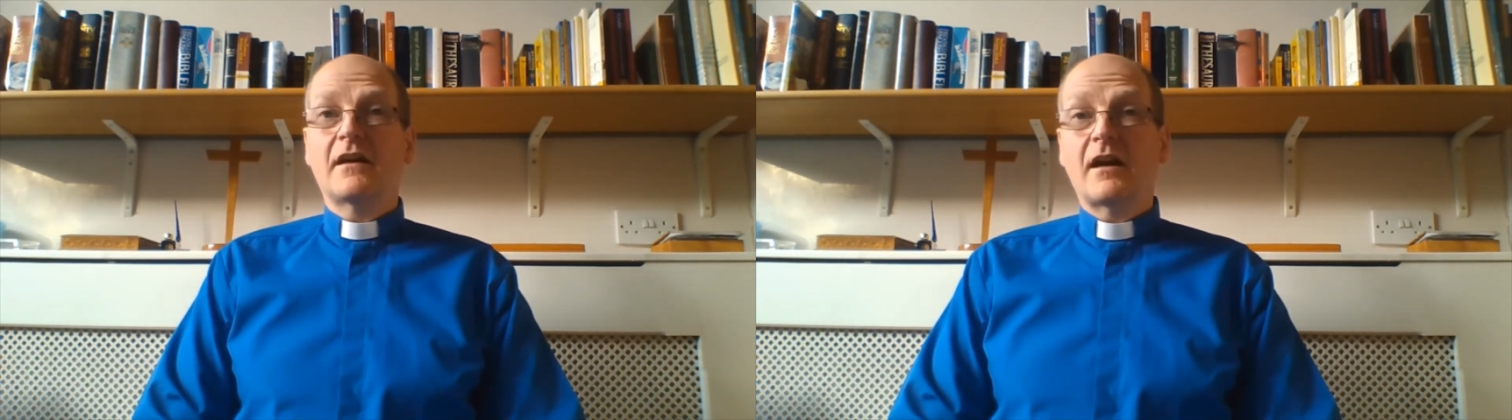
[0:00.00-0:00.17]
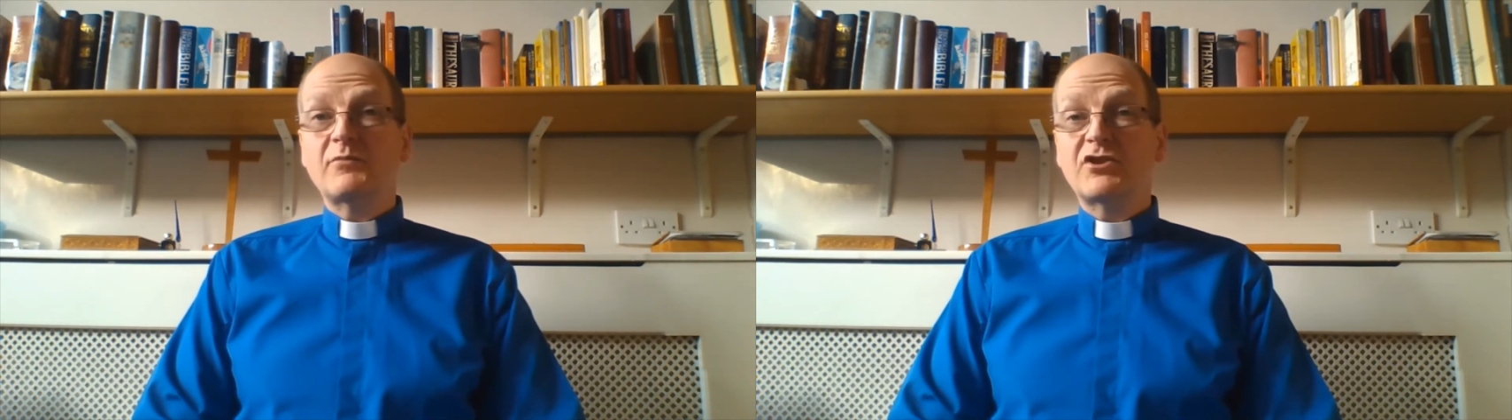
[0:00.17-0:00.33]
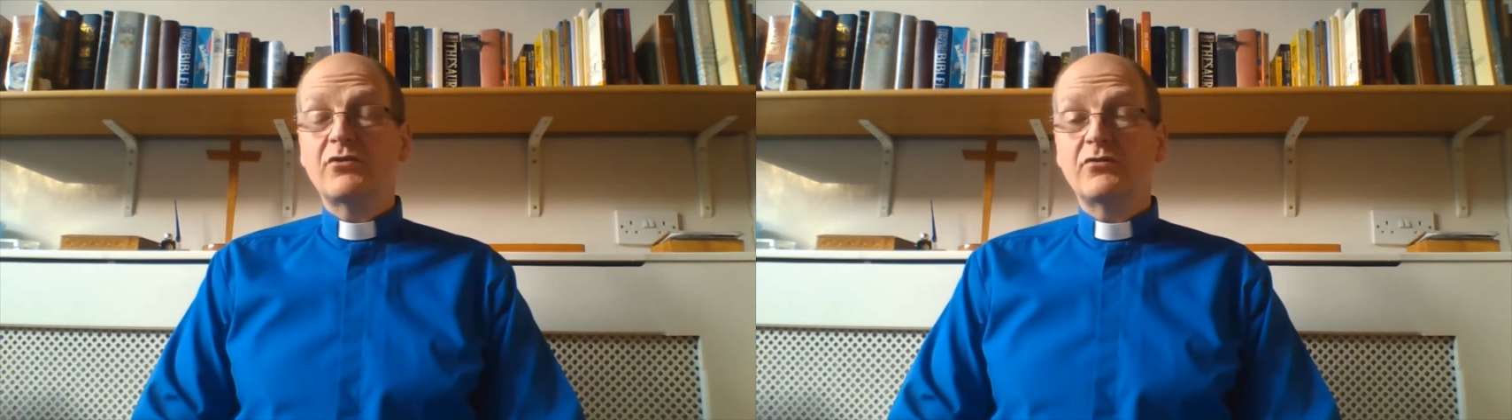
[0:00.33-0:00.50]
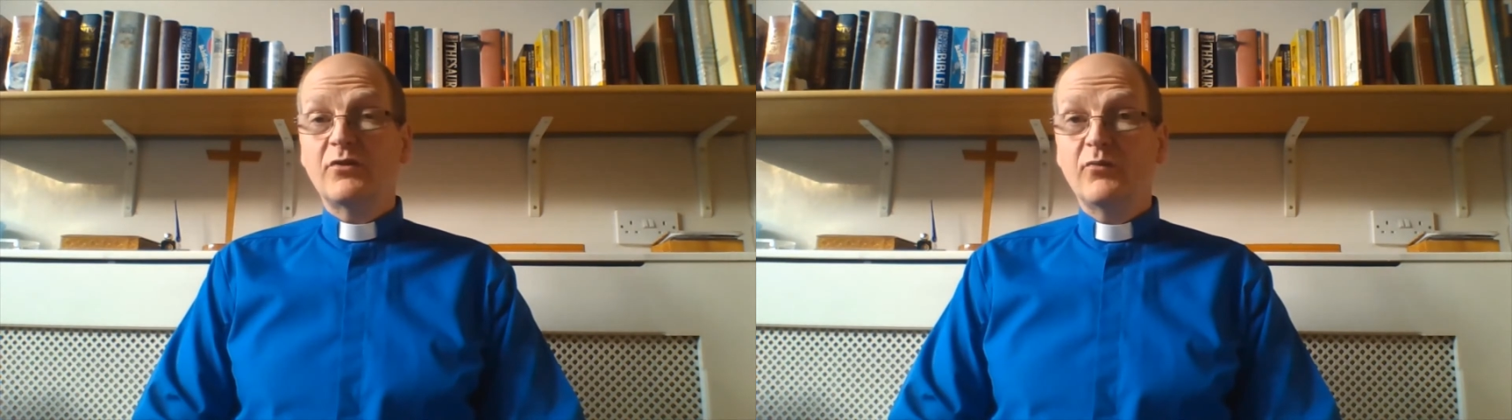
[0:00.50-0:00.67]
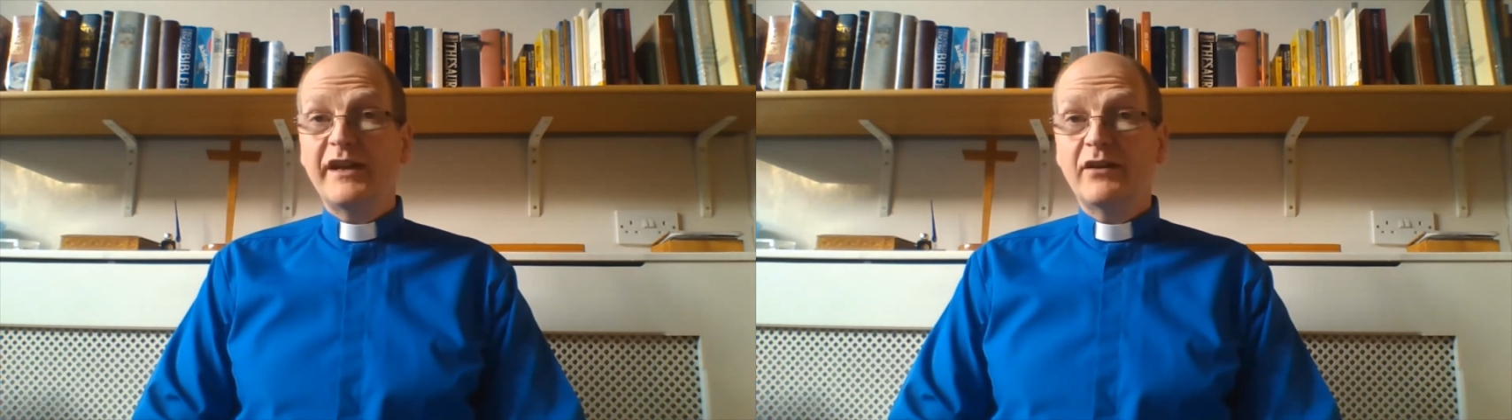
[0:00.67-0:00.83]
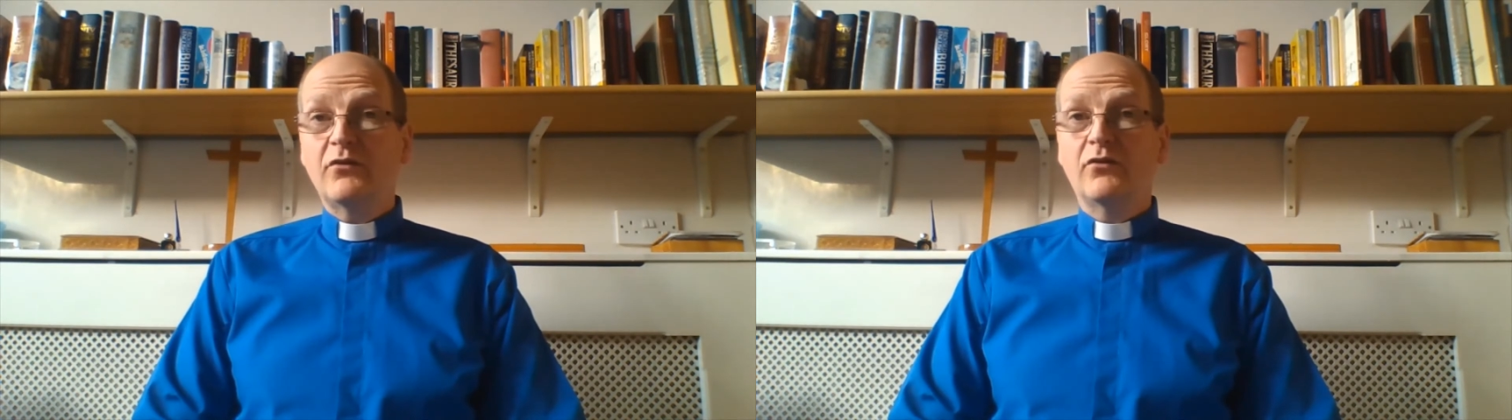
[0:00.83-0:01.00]
I'm sure that
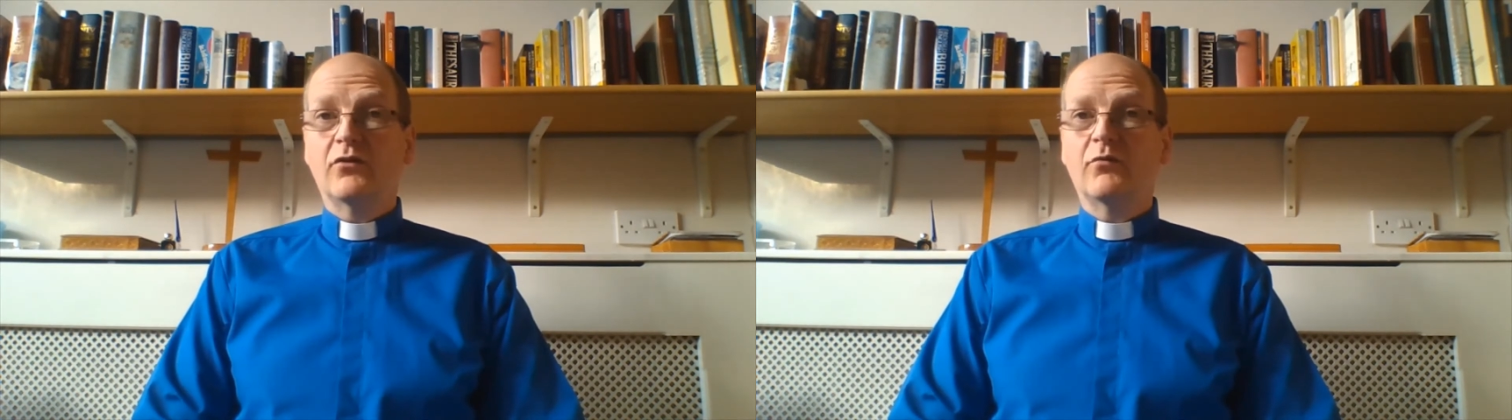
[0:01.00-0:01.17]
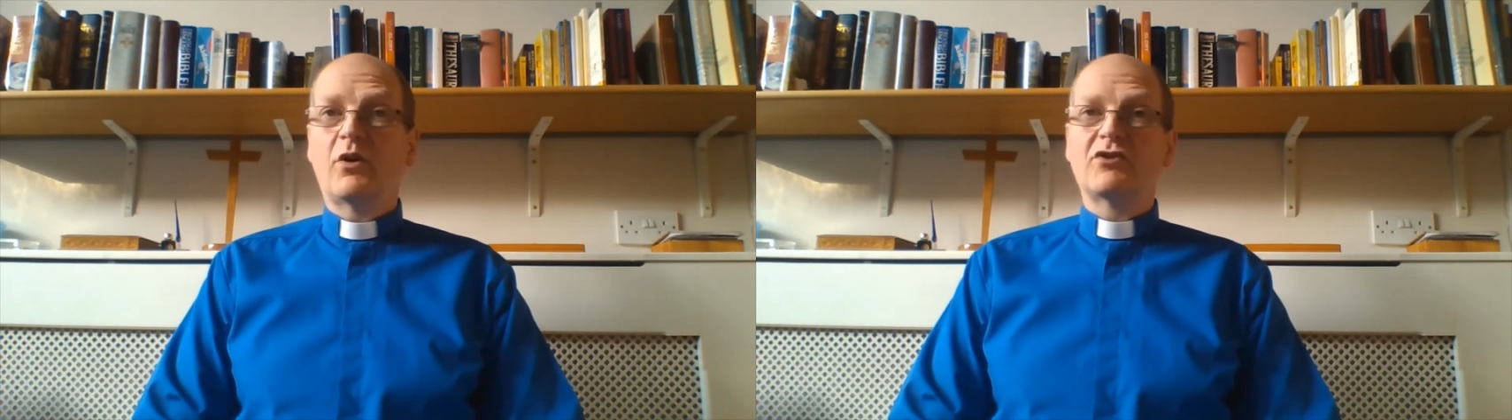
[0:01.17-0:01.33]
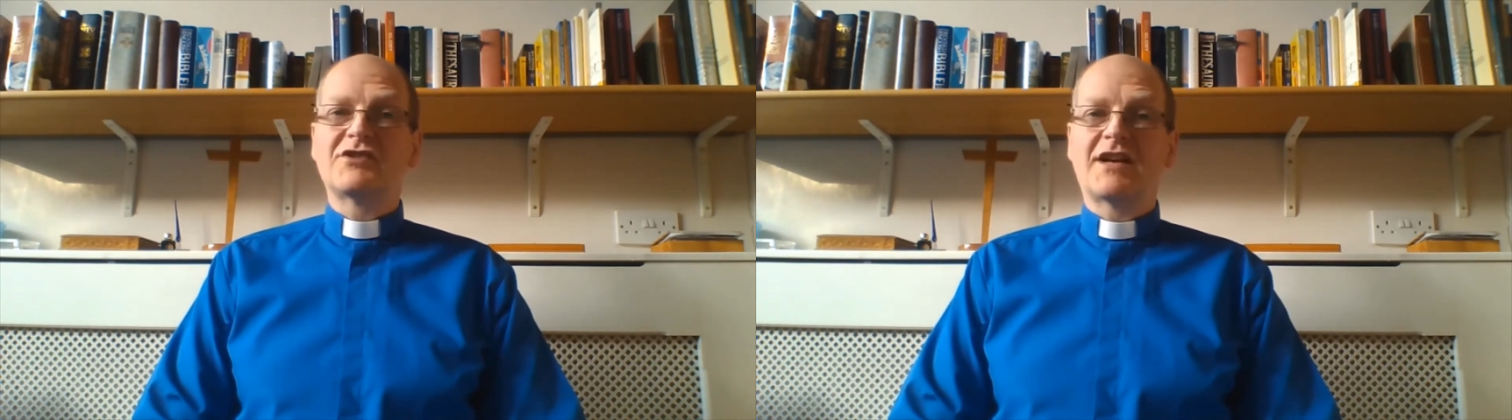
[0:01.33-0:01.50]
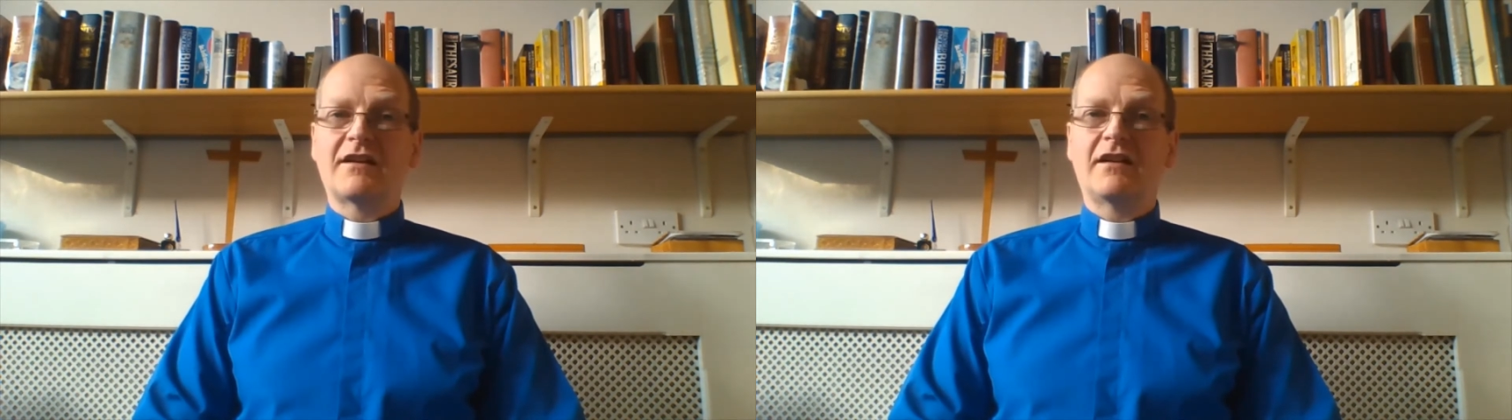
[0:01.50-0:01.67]
we all want our